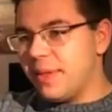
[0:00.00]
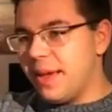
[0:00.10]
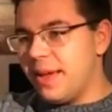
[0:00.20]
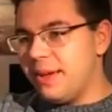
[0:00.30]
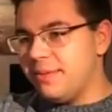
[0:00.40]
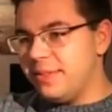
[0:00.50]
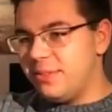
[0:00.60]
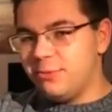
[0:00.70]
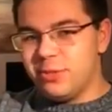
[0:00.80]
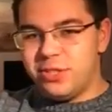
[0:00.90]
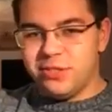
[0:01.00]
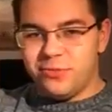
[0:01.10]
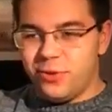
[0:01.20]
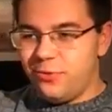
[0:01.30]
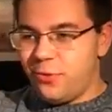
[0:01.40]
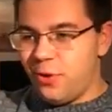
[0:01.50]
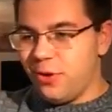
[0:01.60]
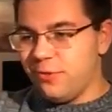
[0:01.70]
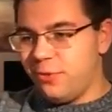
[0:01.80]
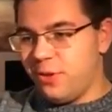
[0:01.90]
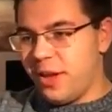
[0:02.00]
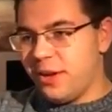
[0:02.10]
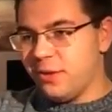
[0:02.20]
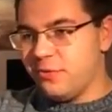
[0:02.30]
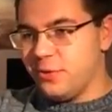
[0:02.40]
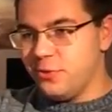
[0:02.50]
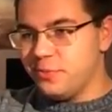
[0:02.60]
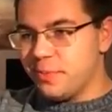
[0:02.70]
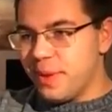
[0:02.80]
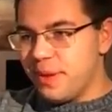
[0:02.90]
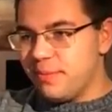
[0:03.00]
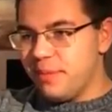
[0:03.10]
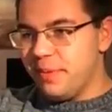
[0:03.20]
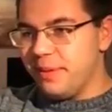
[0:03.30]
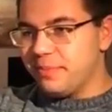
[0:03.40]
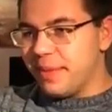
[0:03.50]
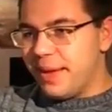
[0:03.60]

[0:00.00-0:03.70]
This was just for all other of you people.